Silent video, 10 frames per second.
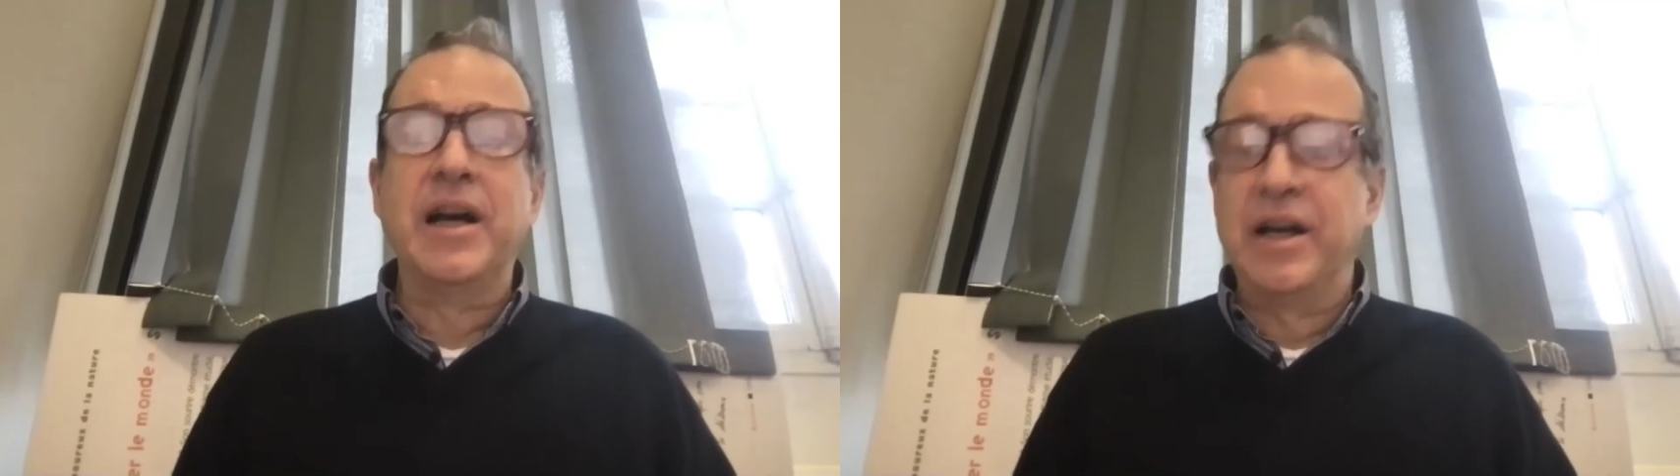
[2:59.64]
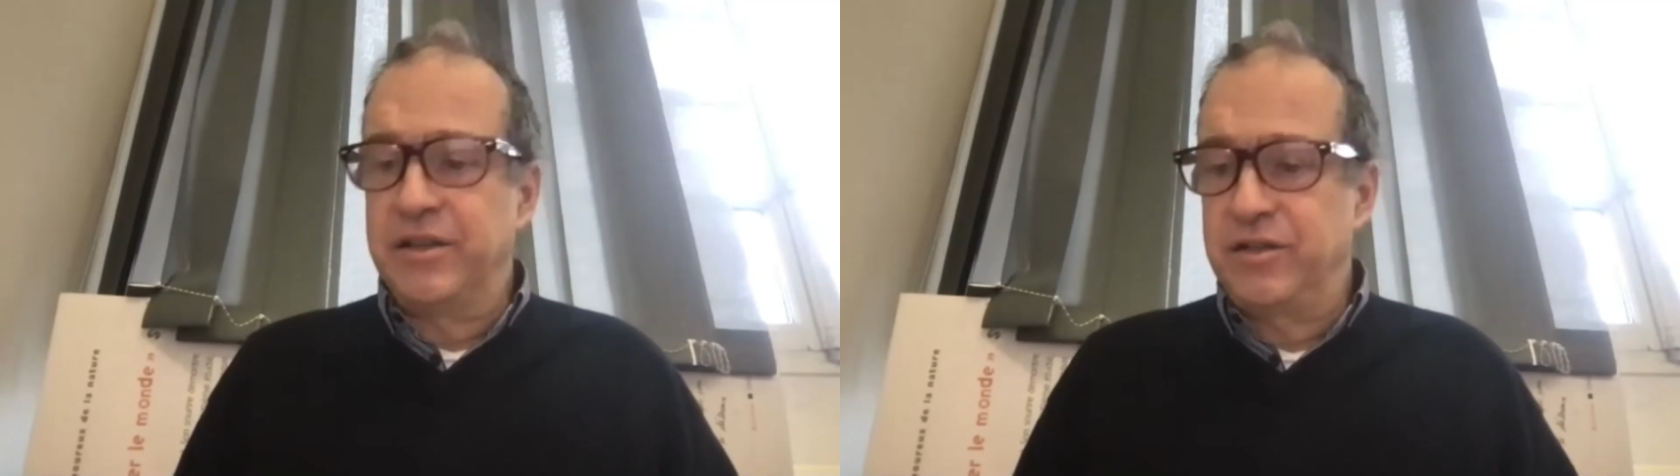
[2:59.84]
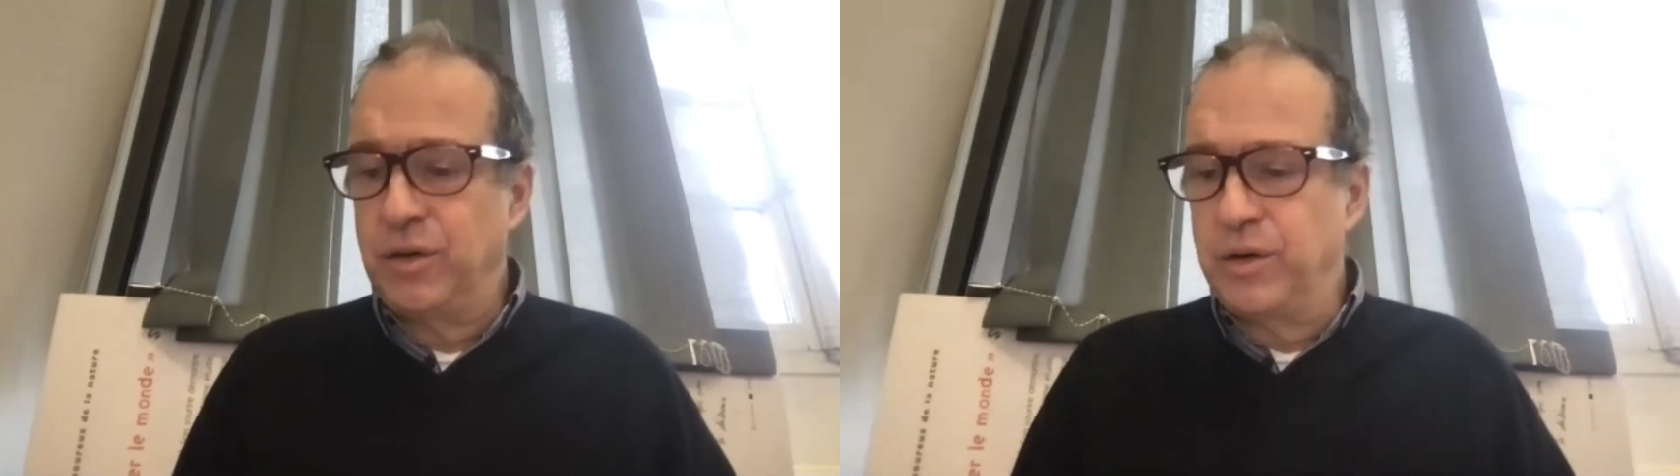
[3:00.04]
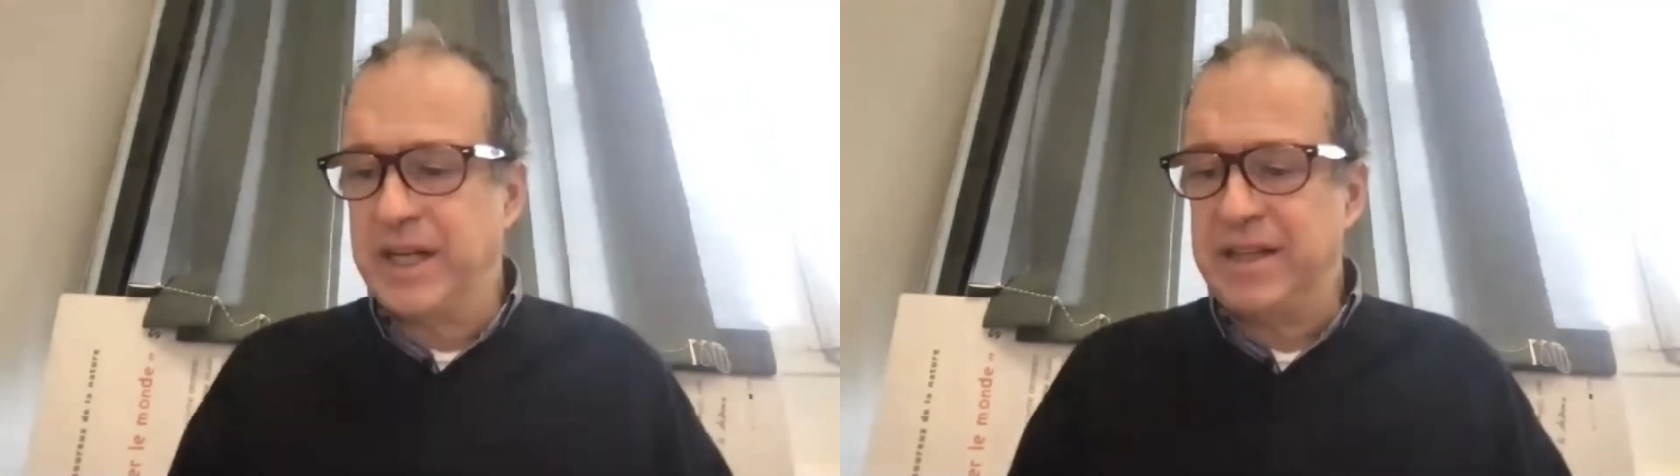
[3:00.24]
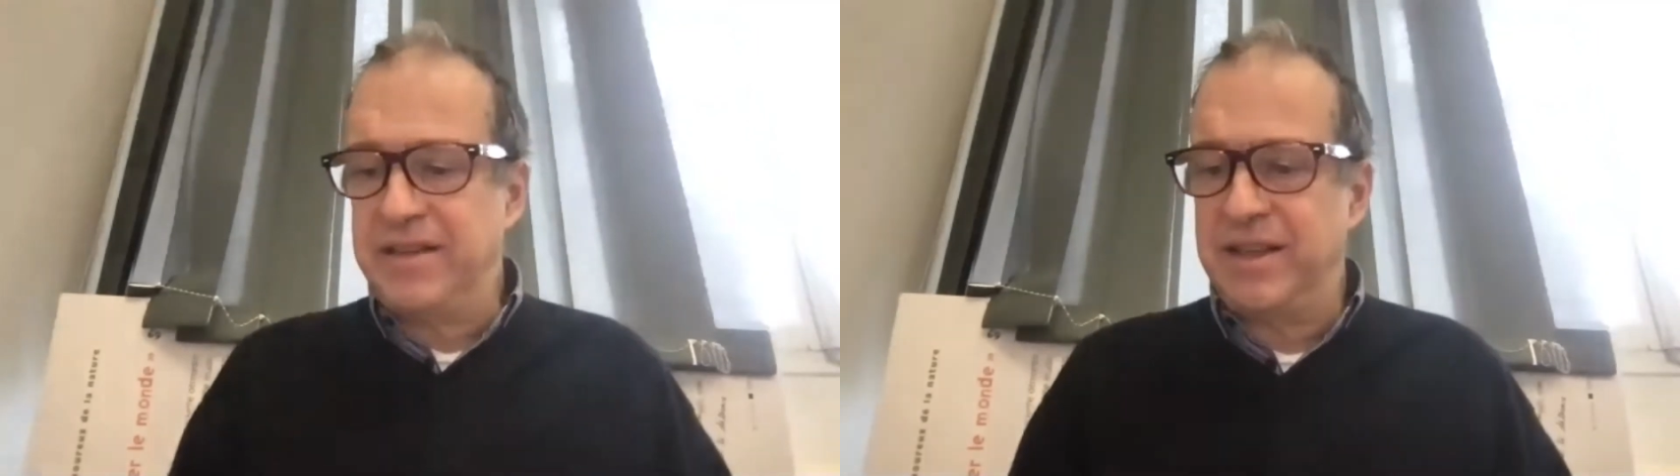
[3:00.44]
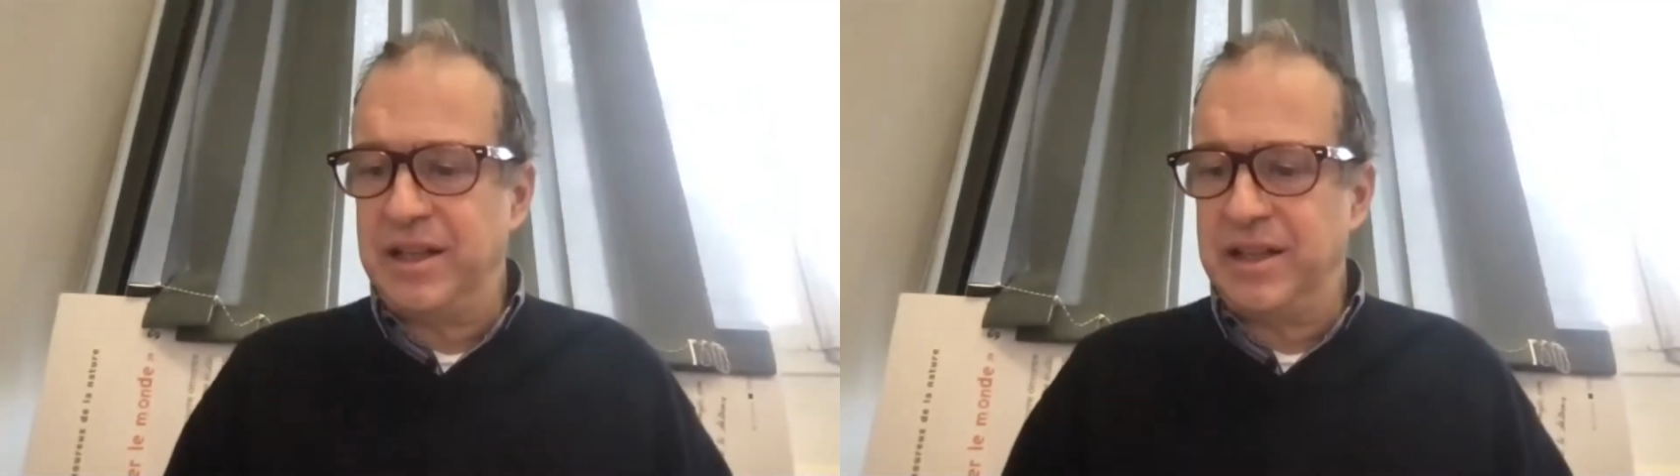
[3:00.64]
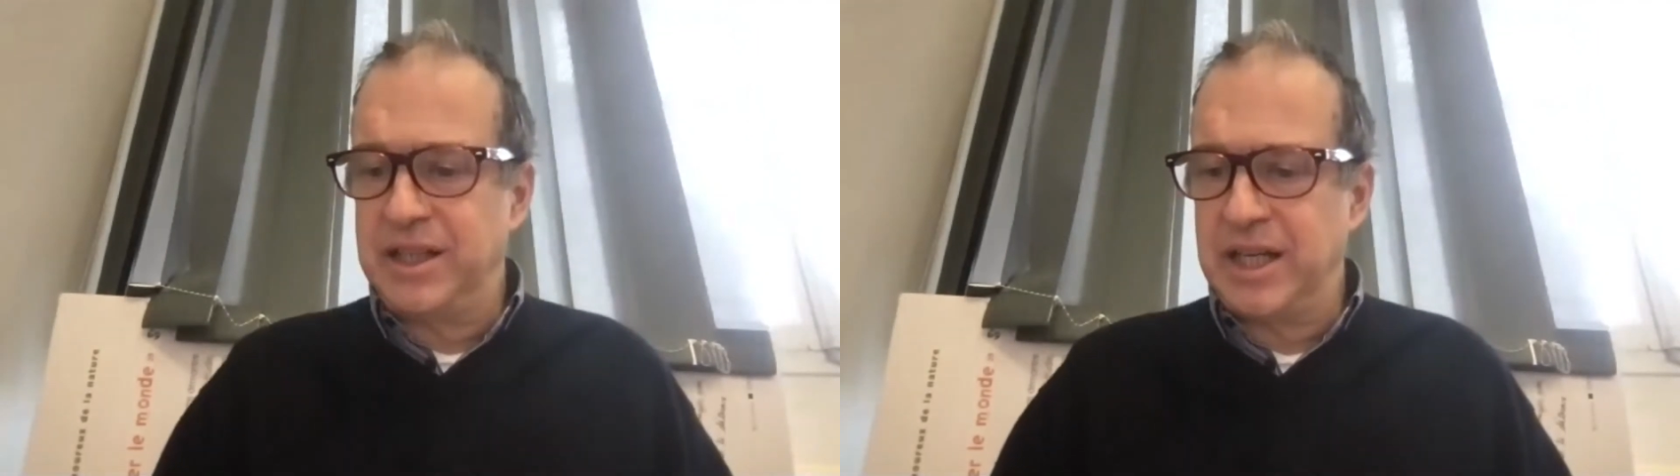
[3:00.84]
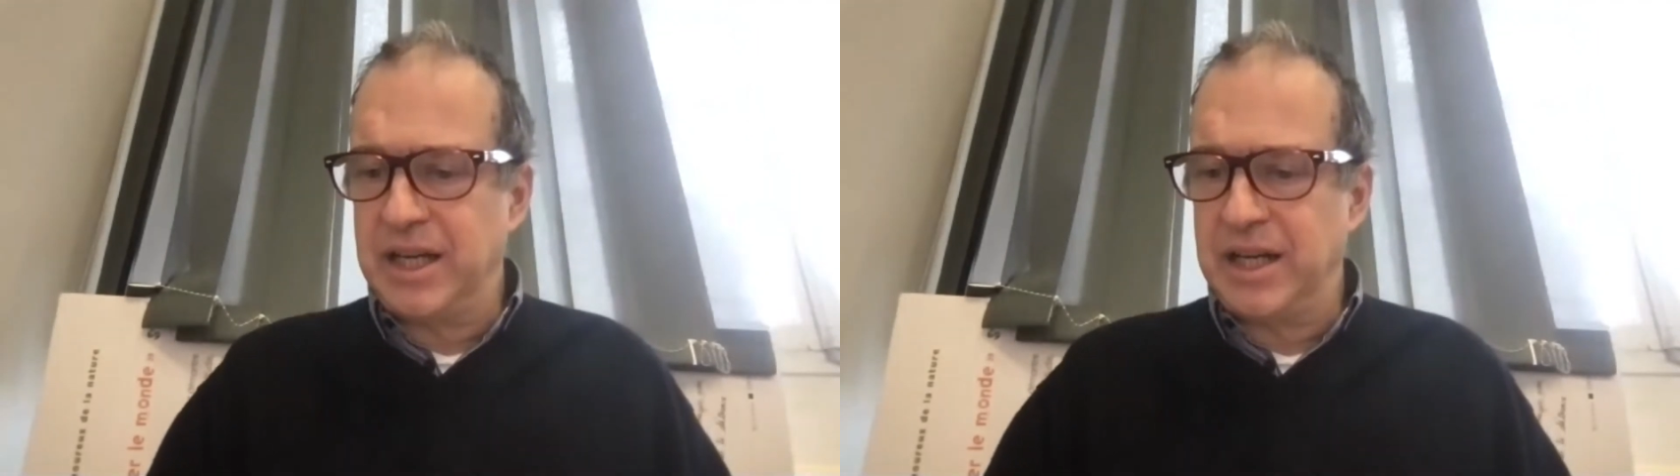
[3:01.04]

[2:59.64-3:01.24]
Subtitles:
So that's it